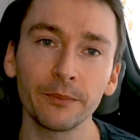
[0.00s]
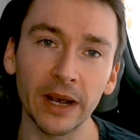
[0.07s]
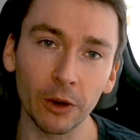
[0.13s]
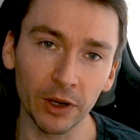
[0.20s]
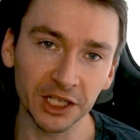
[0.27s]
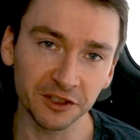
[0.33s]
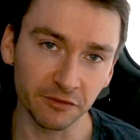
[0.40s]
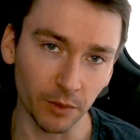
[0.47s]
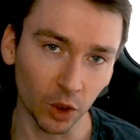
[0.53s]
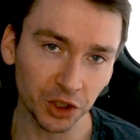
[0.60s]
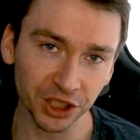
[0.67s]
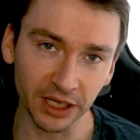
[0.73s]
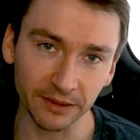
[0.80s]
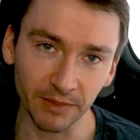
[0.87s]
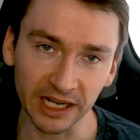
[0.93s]
my range of
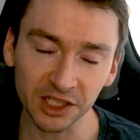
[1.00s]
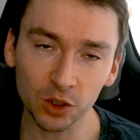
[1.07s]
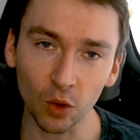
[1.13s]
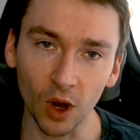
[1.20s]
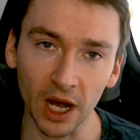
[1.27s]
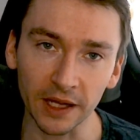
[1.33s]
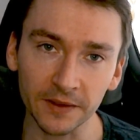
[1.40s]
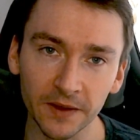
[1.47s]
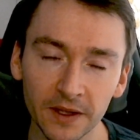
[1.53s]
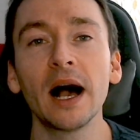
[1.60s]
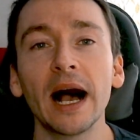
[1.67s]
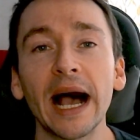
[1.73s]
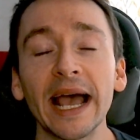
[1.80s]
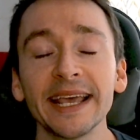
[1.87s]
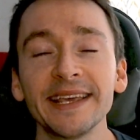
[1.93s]
motion in my squat,
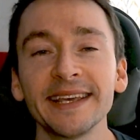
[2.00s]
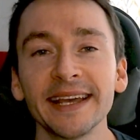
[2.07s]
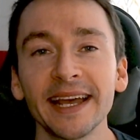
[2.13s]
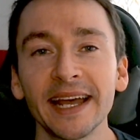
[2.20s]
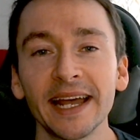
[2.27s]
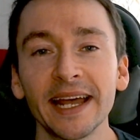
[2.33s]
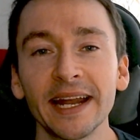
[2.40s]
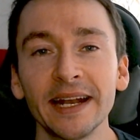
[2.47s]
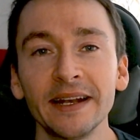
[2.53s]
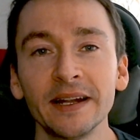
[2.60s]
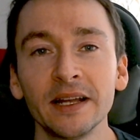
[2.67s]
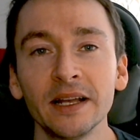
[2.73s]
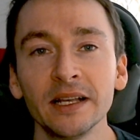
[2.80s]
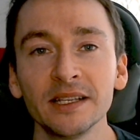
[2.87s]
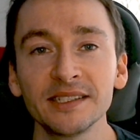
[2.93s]
I can
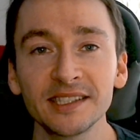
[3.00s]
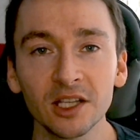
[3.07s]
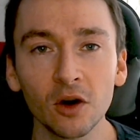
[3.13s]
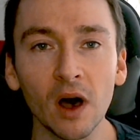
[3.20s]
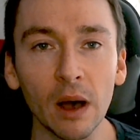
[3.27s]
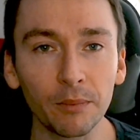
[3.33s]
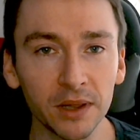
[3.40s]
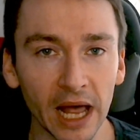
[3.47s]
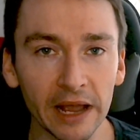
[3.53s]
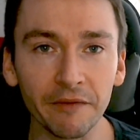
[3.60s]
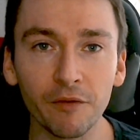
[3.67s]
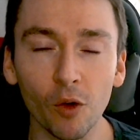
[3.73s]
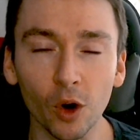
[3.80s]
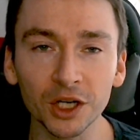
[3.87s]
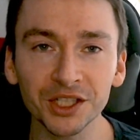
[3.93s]
still apply
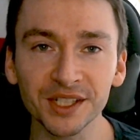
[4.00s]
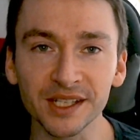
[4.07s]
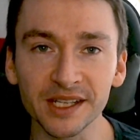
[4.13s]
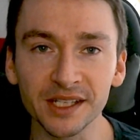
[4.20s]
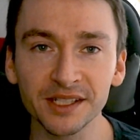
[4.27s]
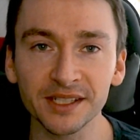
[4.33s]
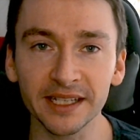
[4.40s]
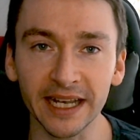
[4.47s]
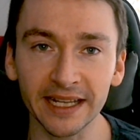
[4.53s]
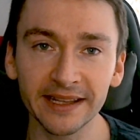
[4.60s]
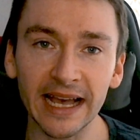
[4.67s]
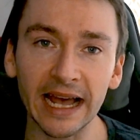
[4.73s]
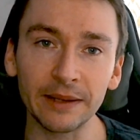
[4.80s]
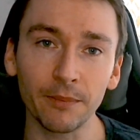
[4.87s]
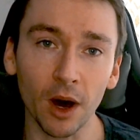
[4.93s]
forces in
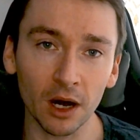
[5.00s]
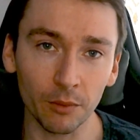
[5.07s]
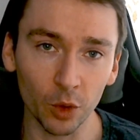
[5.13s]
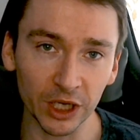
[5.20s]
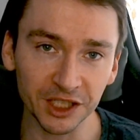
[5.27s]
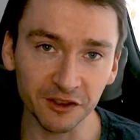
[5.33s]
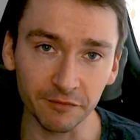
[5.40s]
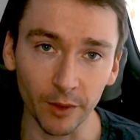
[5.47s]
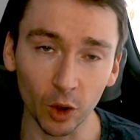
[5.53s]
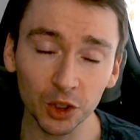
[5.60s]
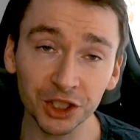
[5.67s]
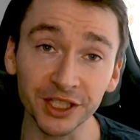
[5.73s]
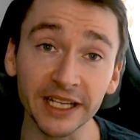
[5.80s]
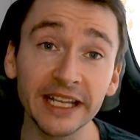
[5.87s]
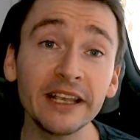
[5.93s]
that bottom range of
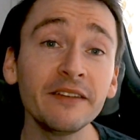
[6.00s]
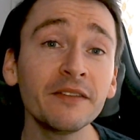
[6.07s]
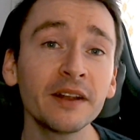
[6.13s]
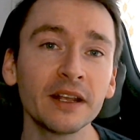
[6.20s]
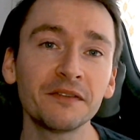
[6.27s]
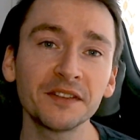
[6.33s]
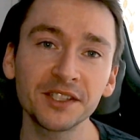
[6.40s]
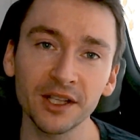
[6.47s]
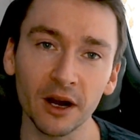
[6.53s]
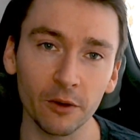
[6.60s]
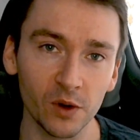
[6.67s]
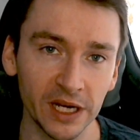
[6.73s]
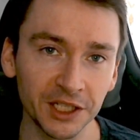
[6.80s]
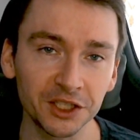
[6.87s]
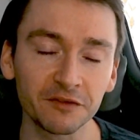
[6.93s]
motion, even if it's not a
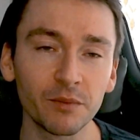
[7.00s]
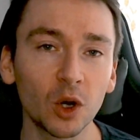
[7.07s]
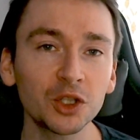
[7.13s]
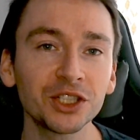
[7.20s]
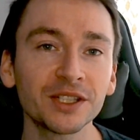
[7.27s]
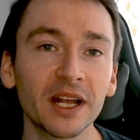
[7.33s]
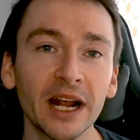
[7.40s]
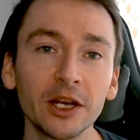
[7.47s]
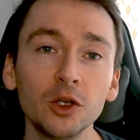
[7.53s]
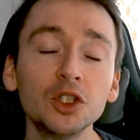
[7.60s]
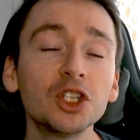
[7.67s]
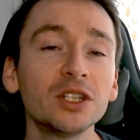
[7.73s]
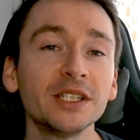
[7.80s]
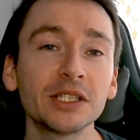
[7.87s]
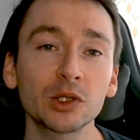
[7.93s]
range of motion that I
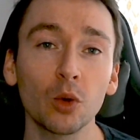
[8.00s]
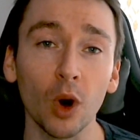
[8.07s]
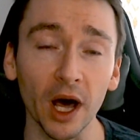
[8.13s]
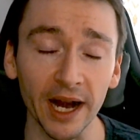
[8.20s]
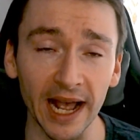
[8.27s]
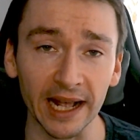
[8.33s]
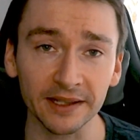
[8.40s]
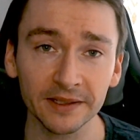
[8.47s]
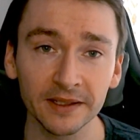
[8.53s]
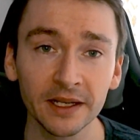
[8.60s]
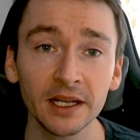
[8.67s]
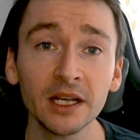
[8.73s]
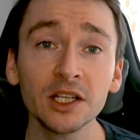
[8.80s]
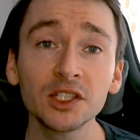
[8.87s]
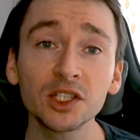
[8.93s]
usually squat at.
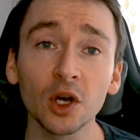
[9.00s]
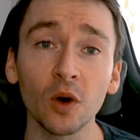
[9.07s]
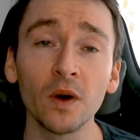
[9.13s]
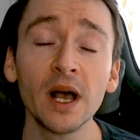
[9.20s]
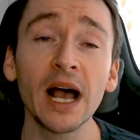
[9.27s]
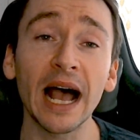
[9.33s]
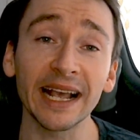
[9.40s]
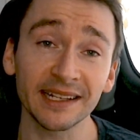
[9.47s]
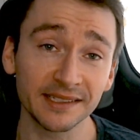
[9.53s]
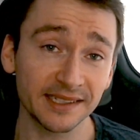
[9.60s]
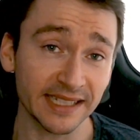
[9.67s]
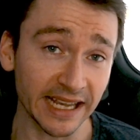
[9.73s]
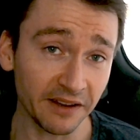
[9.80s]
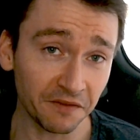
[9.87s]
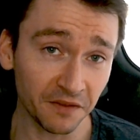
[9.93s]
So I can
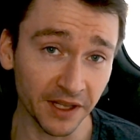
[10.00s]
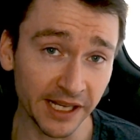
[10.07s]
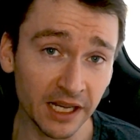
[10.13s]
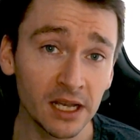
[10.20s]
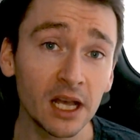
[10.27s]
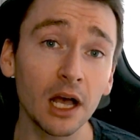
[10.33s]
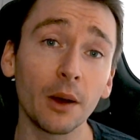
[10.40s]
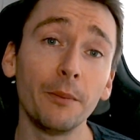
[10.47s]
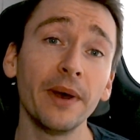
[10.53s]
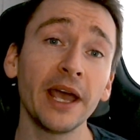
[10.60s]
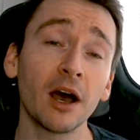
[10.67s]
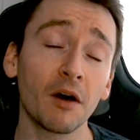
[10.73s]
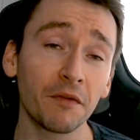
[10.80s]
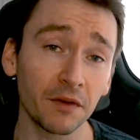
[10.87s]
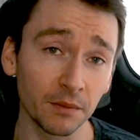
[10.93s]
safely
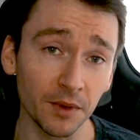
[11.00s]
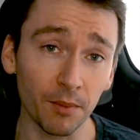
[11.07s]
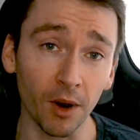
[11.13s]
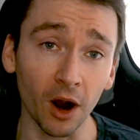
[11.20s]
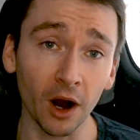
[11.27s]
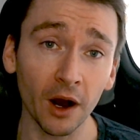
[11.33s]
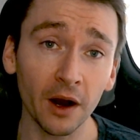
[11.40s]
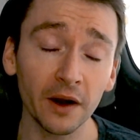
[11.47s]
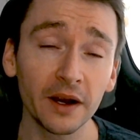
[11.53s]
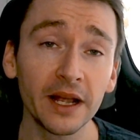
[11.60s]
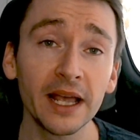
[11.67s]
bail from the bar